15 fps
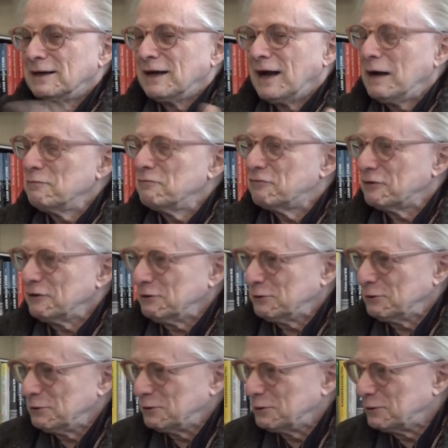I'm free
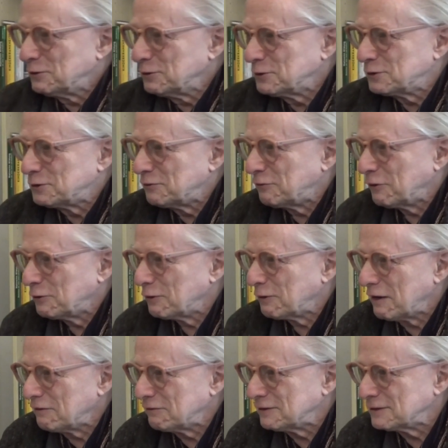to
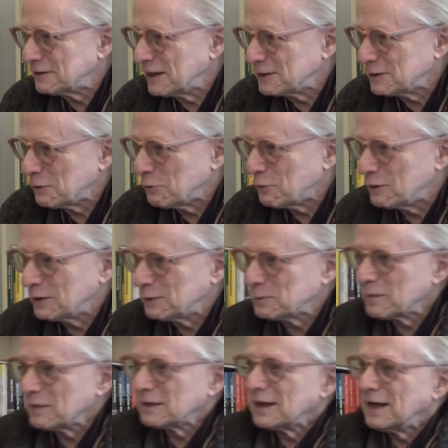photograph this as I
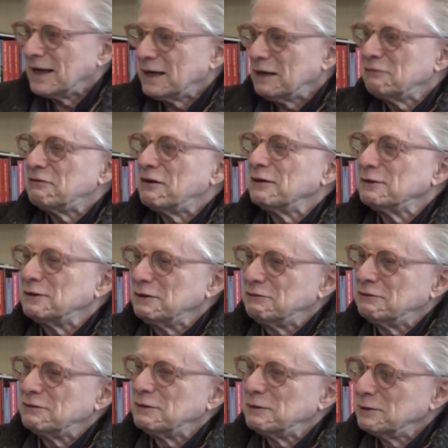want. And I found
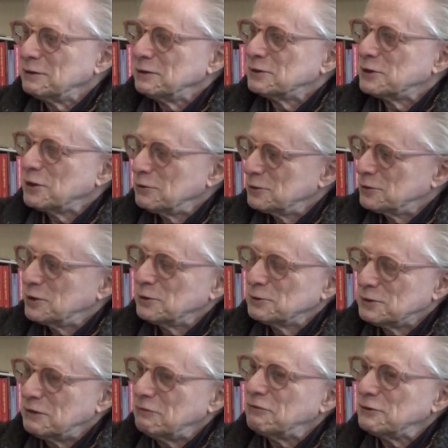chose
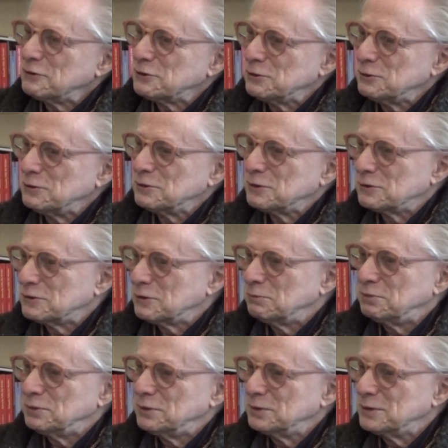different shoes, also
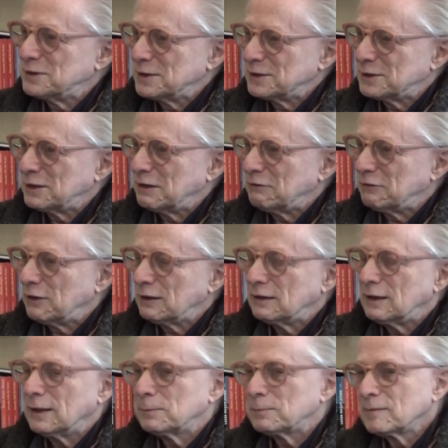boots and stuff like
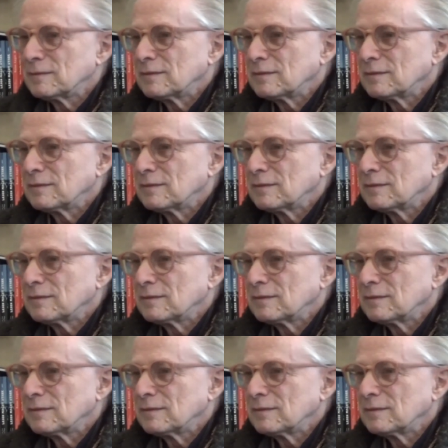that.